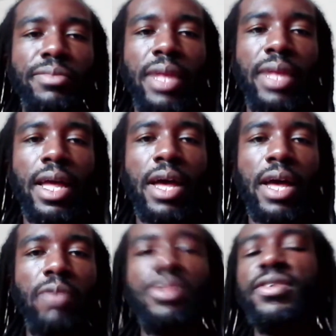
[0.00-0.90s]
What tends to
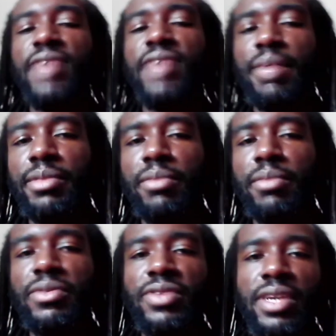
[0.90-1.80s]
happen the most in
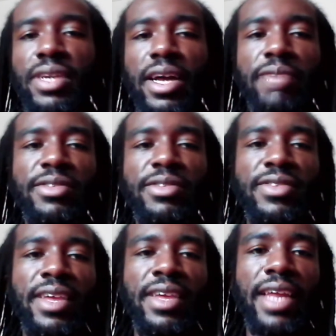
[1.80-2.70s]
economies is that
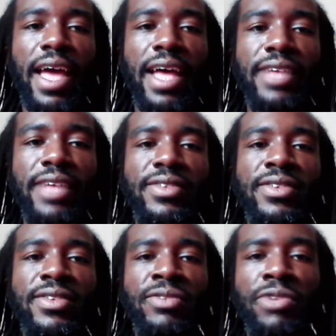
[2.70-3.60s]
as real
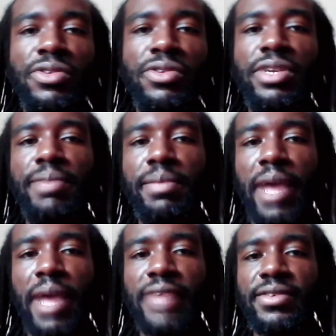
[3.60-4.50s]
GDP passes a
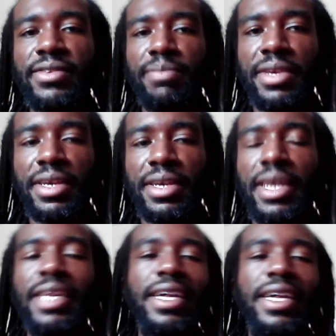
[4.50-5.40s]
peak and
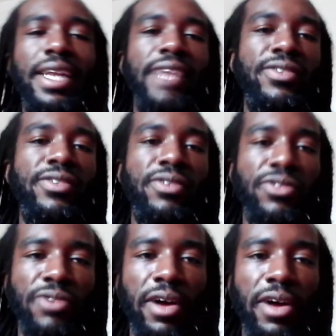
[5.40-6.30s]
declines into a trough,
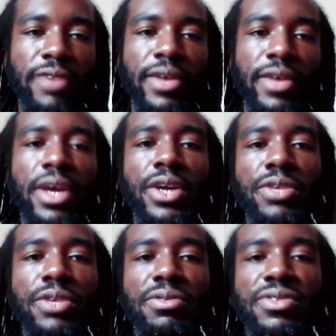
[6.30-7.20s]
you will
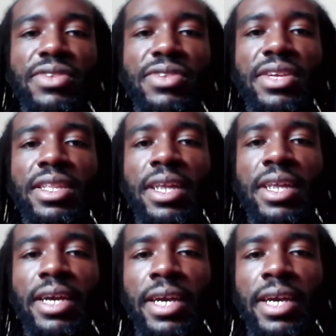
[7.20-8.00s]
see the economy's